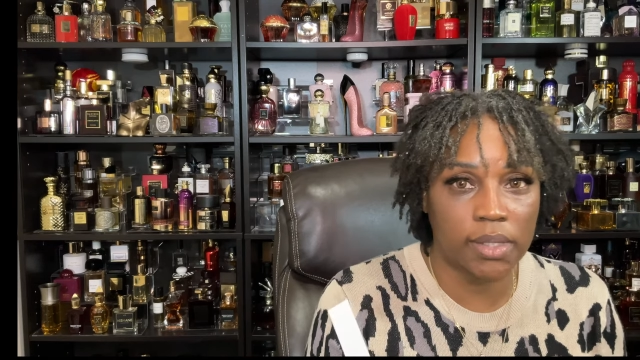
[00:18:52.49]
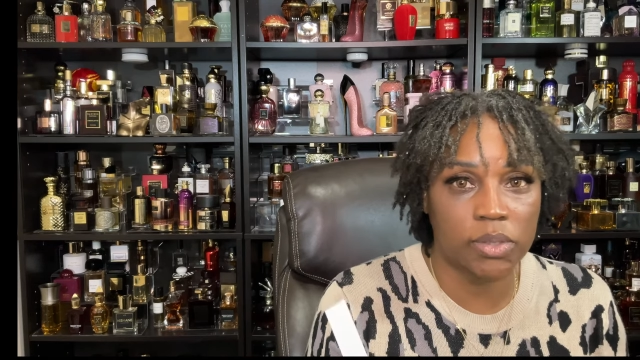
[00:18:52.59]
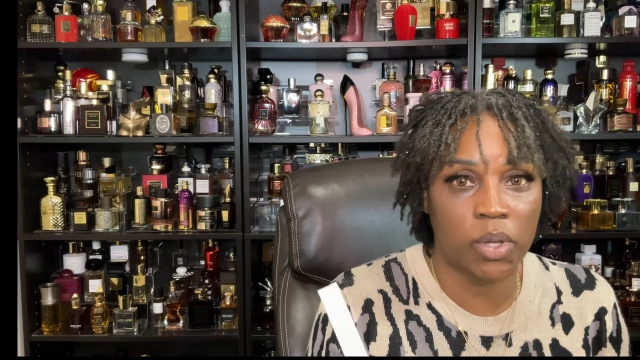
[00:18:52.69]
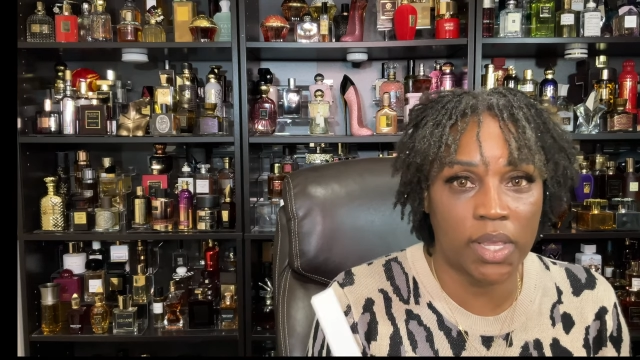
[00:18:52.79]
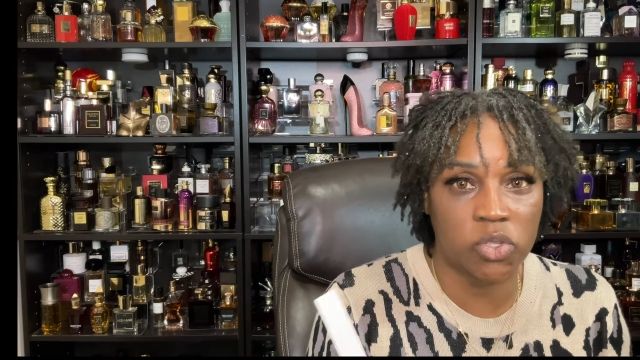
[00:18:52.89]

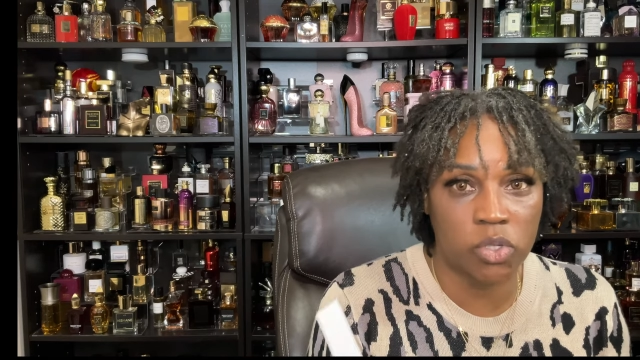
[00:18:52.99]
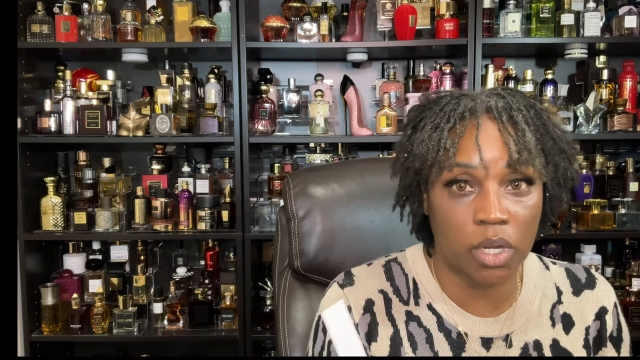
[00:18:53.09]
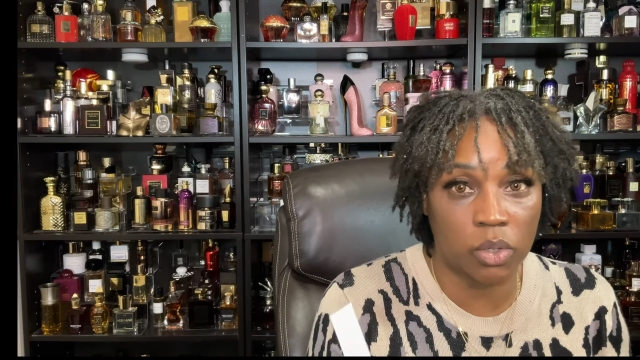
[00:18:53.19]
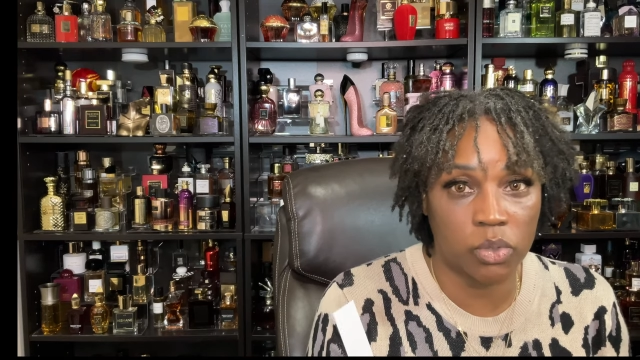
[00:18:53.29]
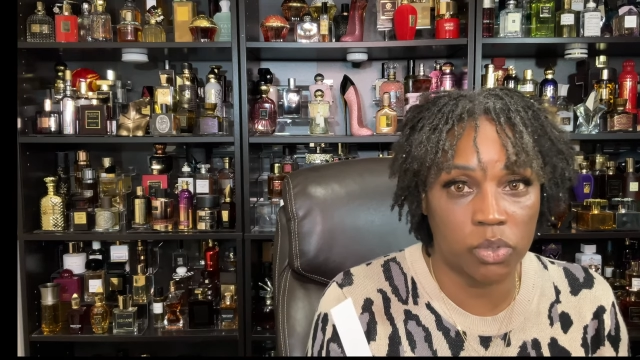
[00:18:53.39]
So that's
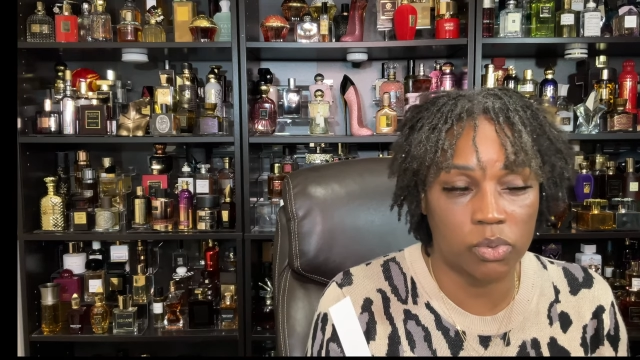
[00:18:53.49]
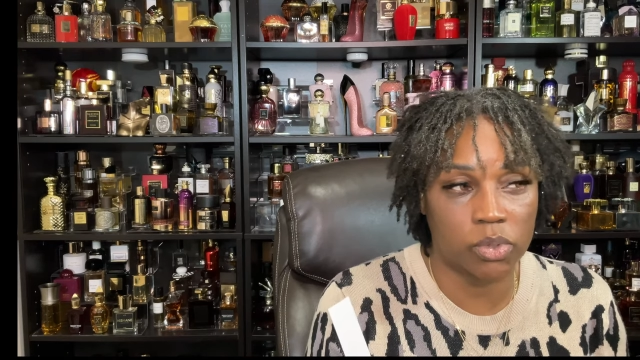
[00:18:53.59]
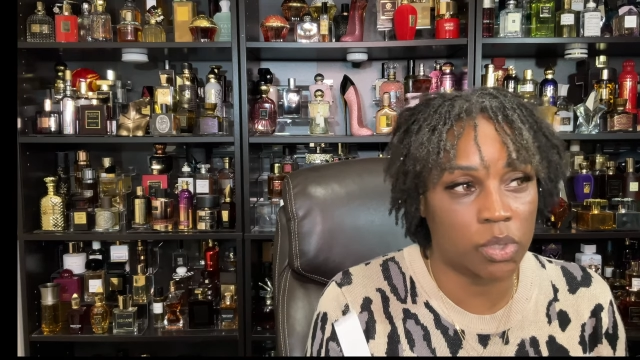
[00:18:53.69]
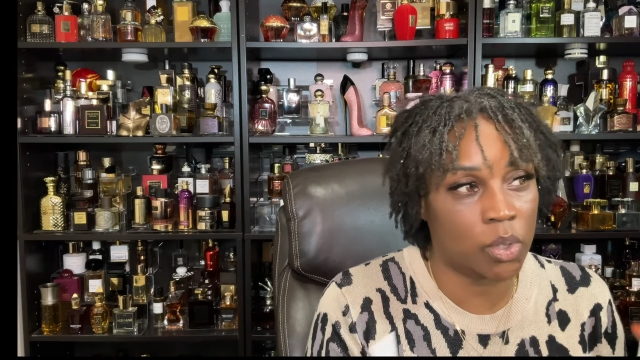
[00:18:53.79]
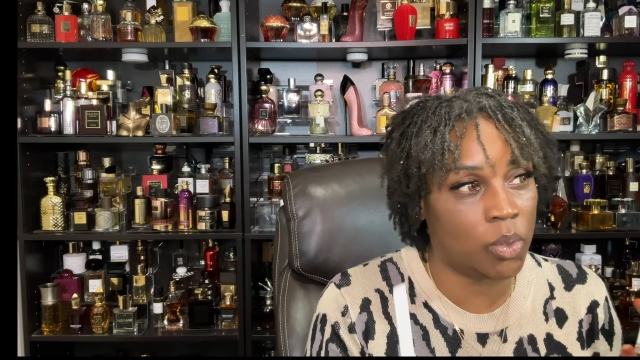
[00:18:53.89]
Jungle Juice.
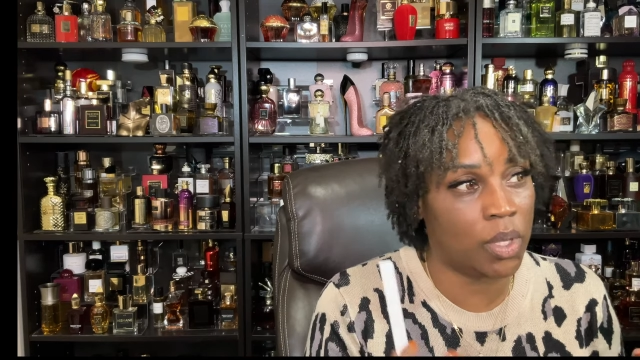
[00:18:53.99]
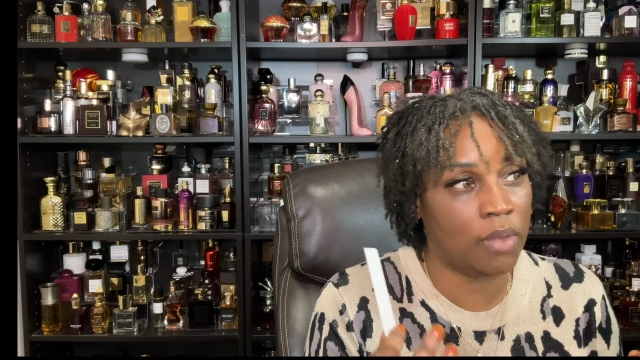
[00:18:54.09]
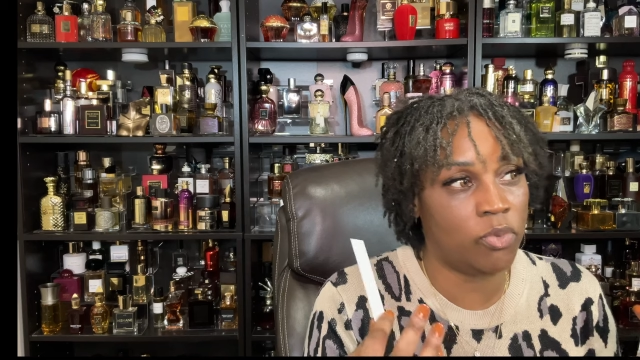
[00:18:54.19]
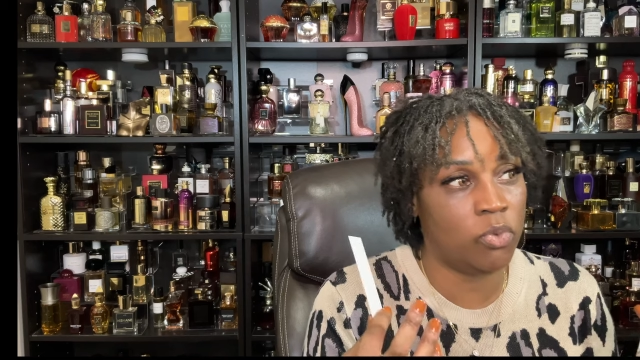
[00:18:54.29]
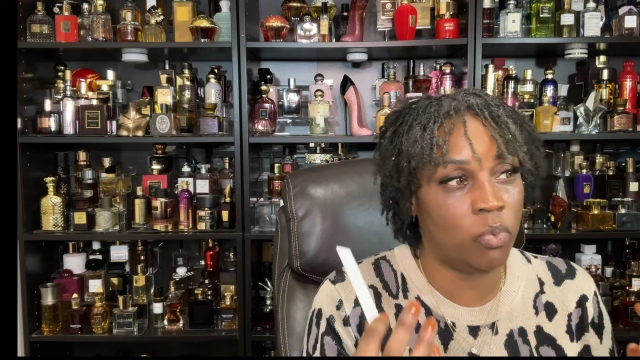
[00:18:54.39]
So
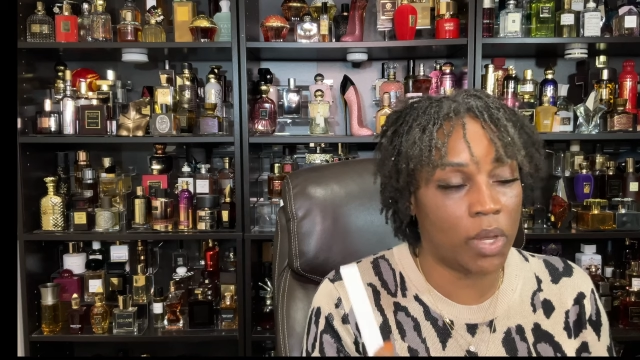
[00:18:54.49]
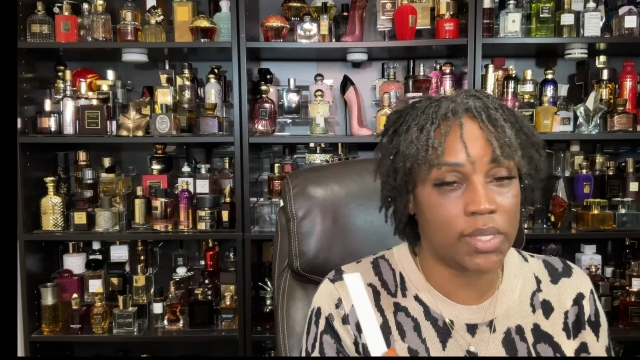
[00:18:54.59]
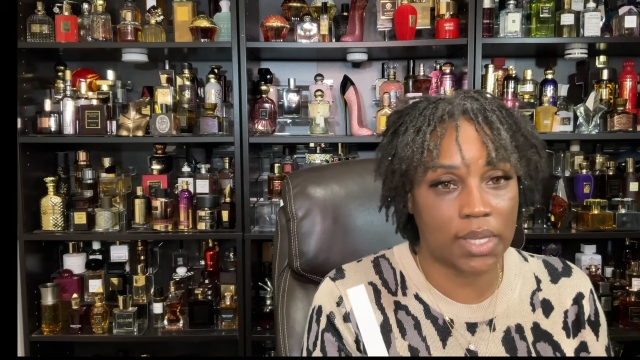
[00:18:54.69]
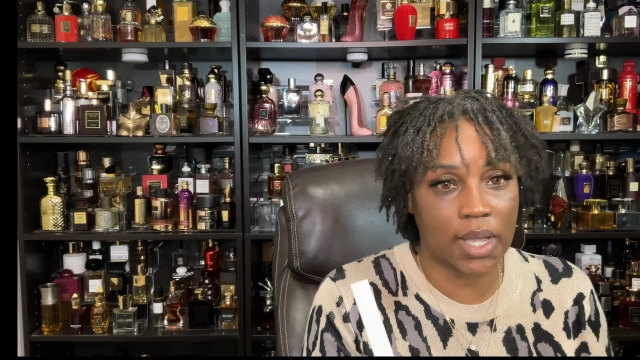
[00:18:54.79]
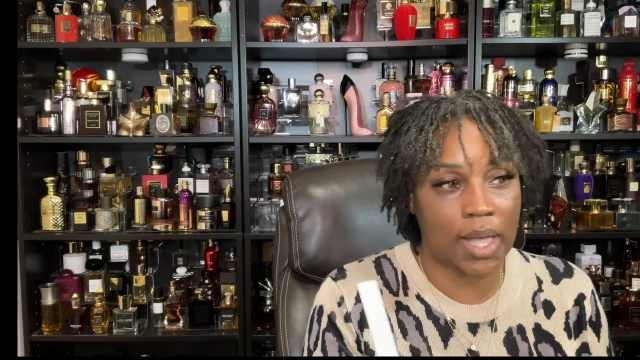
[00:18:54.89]
if you went
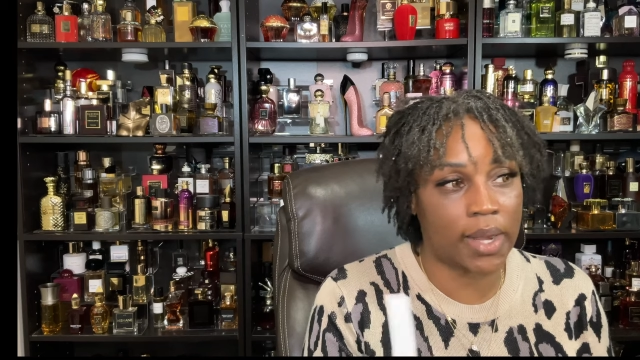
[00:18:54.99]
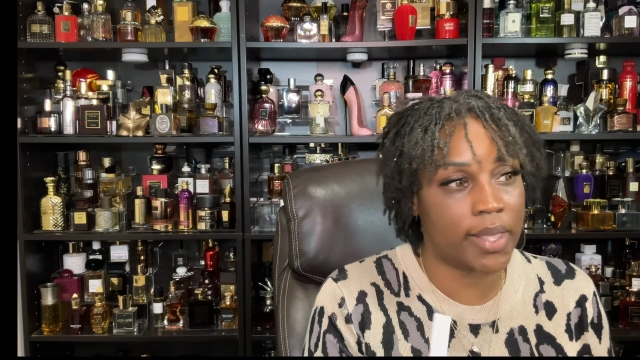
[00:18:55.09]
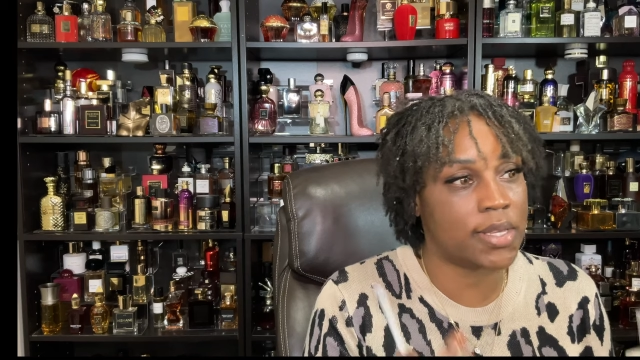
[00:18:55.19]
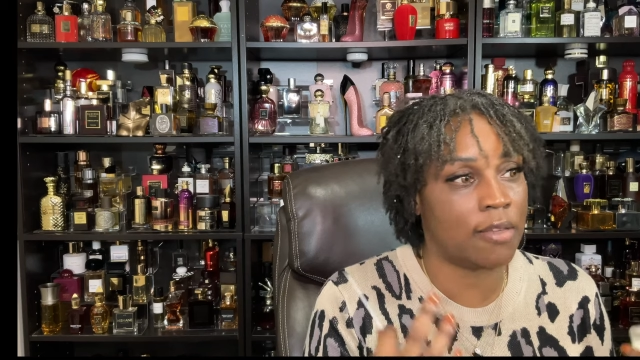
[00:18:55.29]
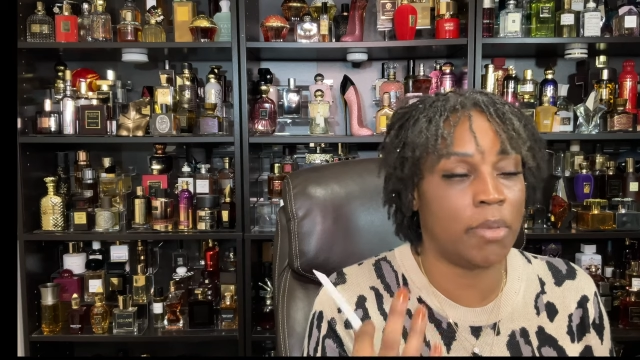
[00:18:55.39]
to
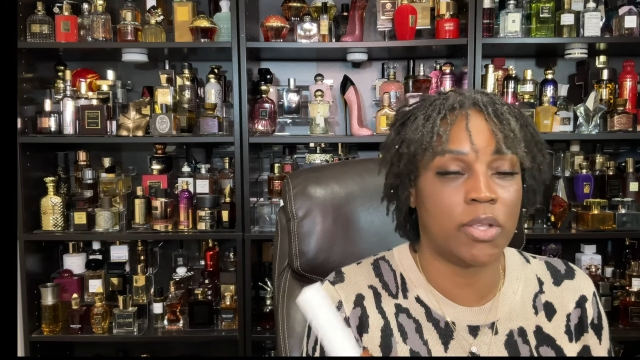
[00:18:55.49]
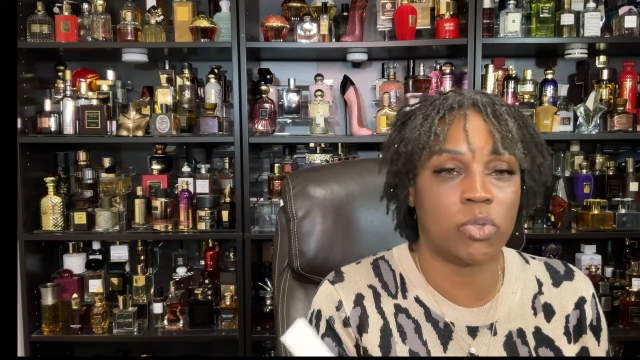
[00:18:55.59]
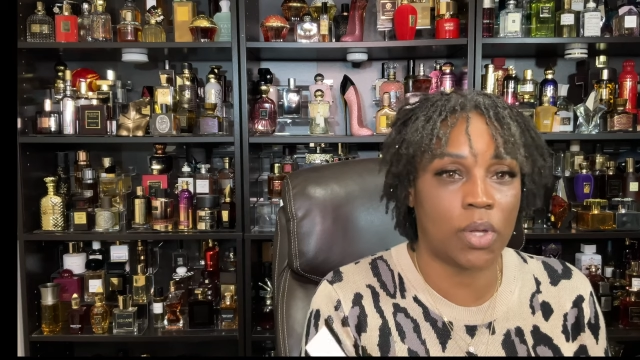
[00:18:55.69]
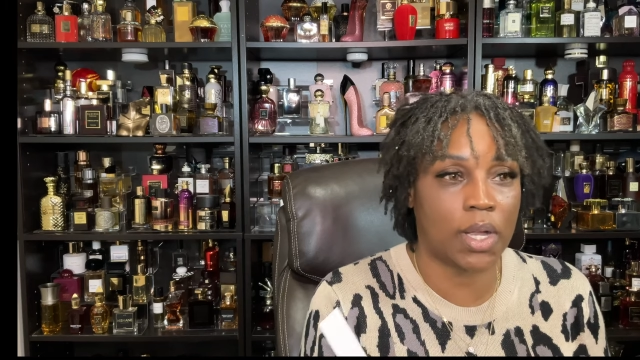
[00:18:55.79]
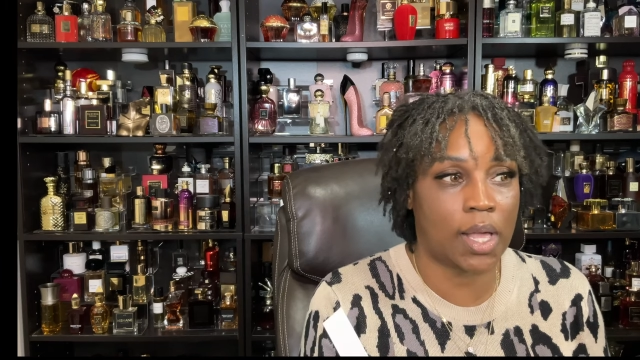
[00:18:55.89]
college, have been
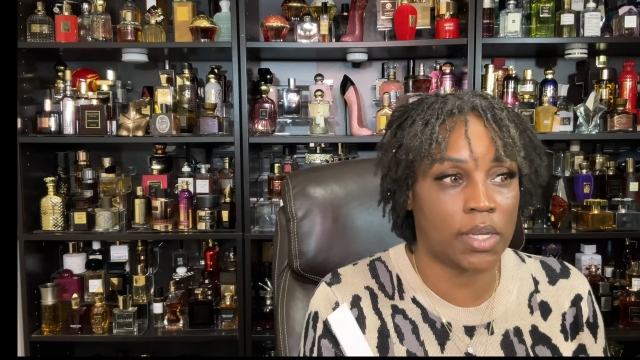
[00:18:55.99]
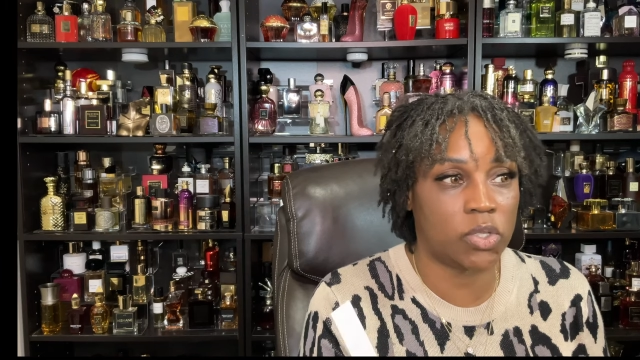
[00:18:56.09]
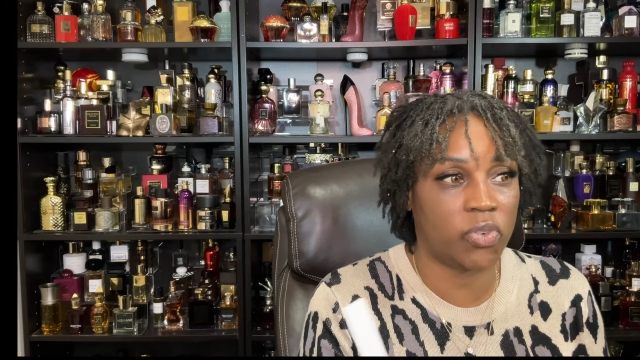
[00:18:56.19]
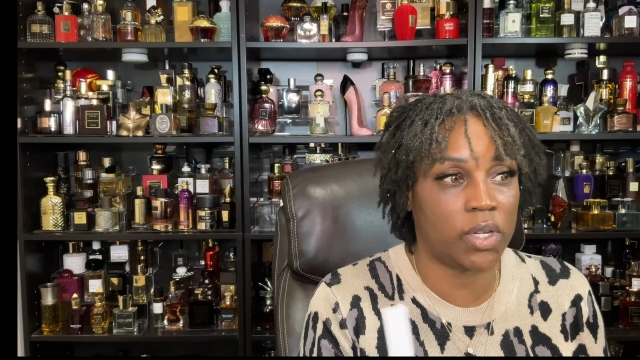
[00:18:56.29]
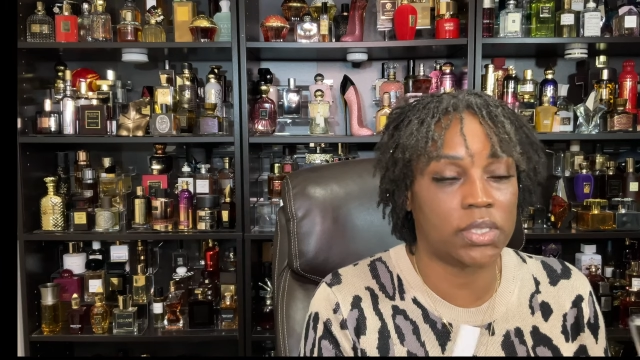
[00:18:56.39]
to a
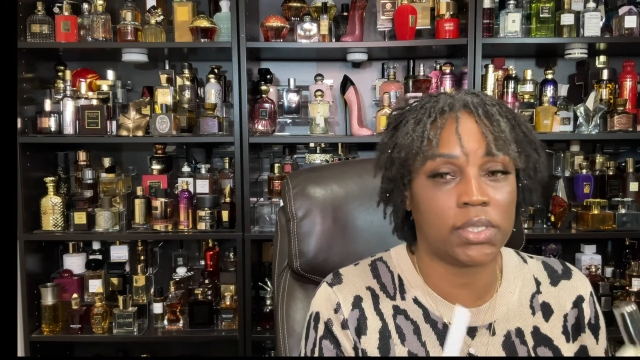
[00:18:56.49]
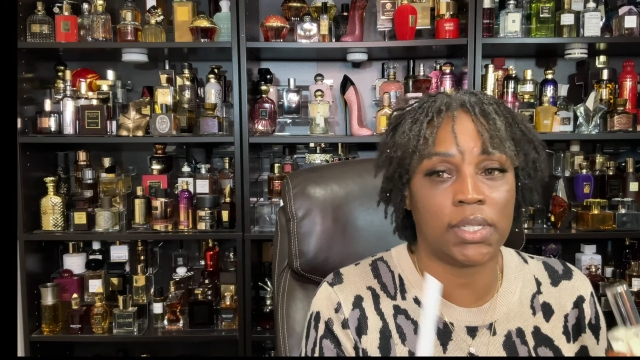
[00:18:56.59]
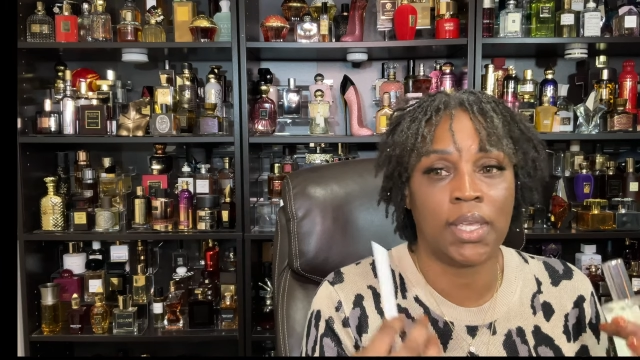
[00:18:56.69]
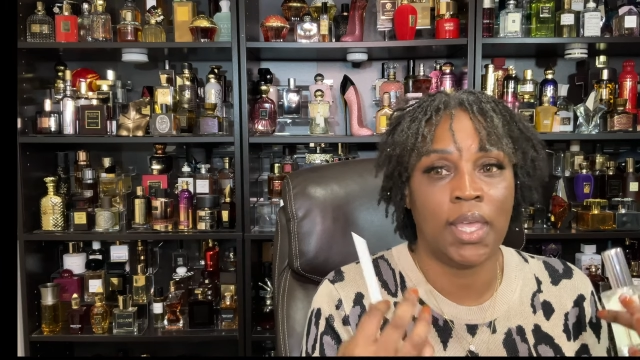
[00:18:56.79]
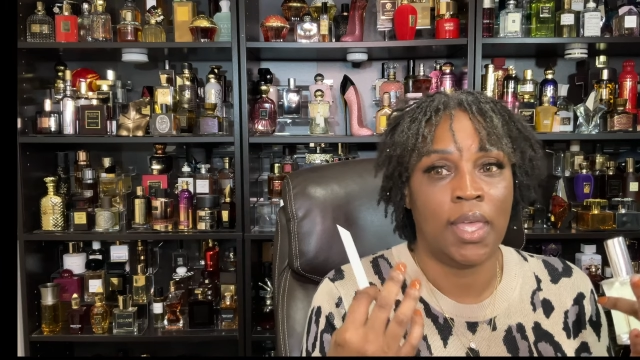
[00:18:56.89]
college function,